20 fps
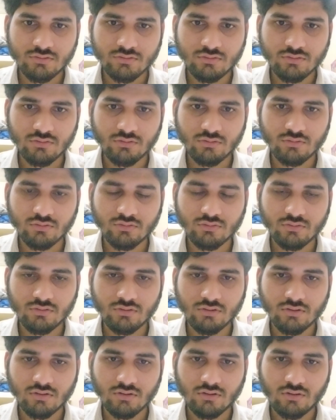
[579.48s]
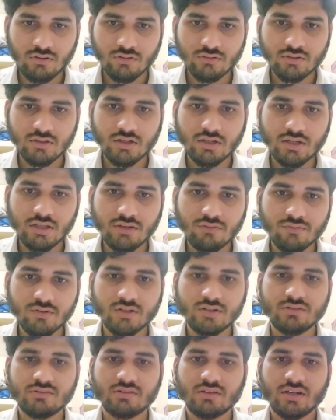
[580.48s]
so on the
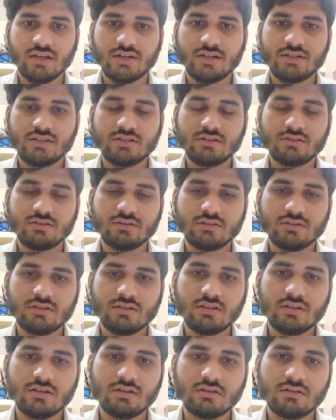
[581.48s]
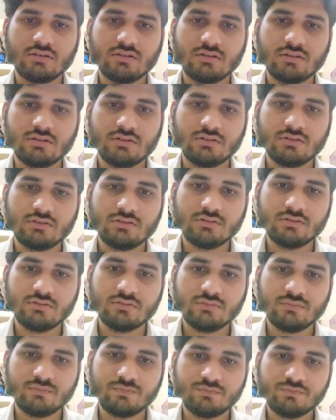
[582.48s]
leeward side the
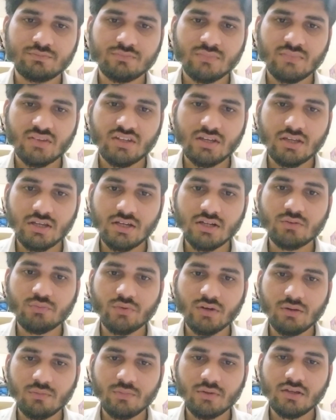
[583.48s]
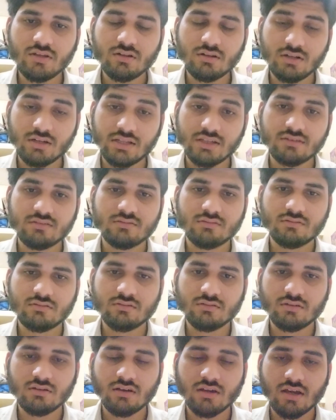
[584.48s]
heat will be less,
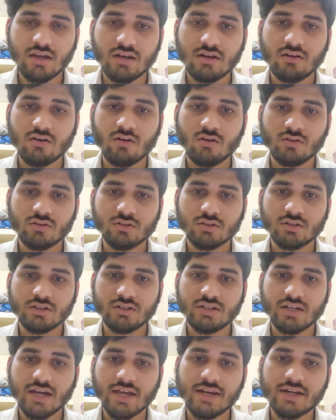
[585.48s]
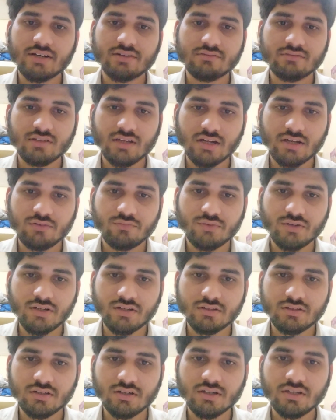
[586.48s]
and on the direct side where
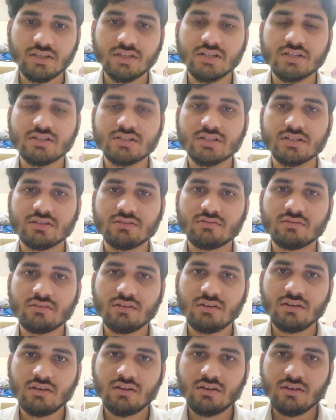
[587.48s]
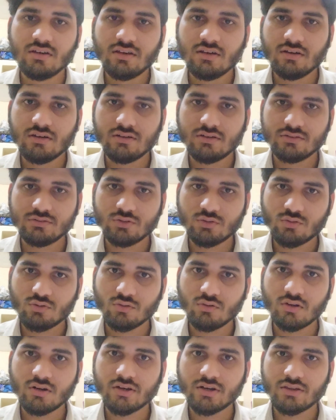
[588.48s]
the heat is, the
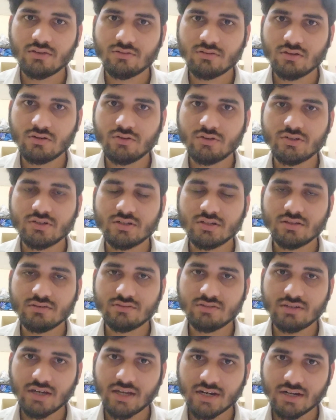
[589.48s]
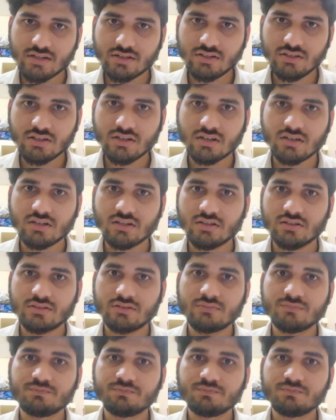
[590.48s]
solar insolation is directly occurred,